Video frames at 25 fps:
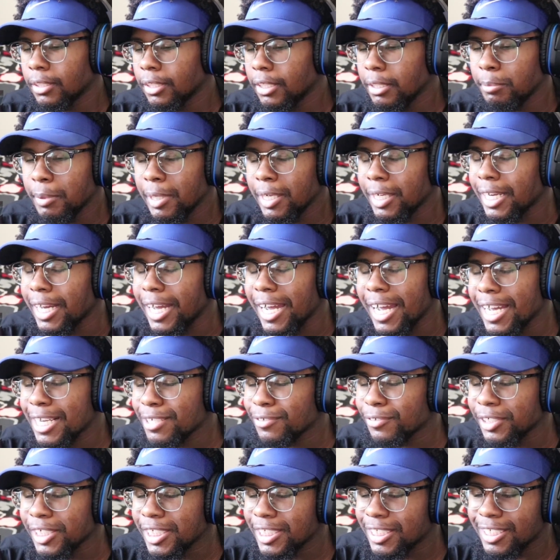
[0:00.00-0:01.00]
You better not
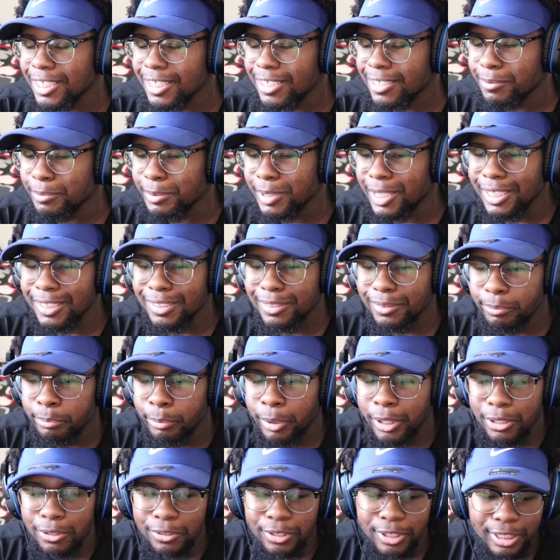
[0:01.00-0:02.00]
ask for his sister, because,
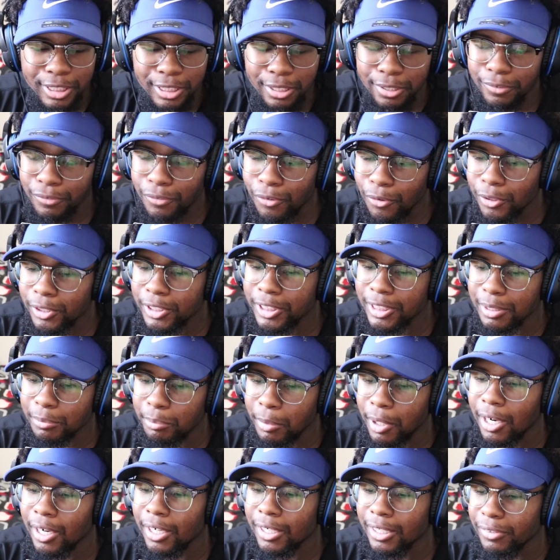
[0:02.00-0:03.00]
bro, you're still forging a
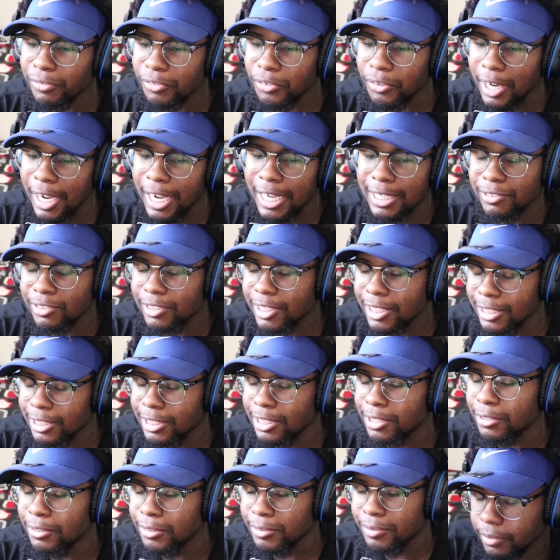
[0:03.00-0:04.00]
bond if you ask for
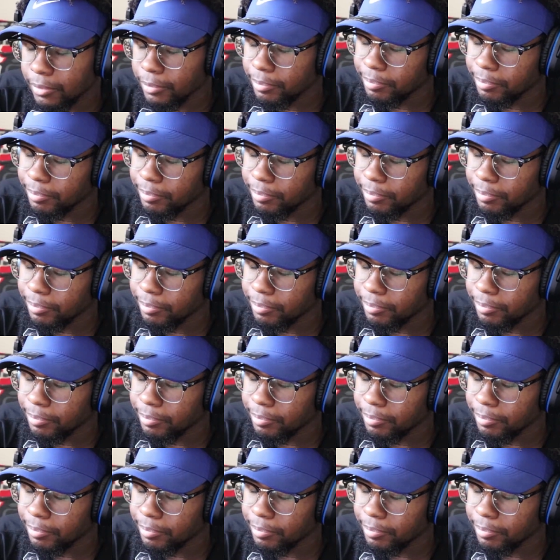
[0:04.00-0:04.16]
Nezuko.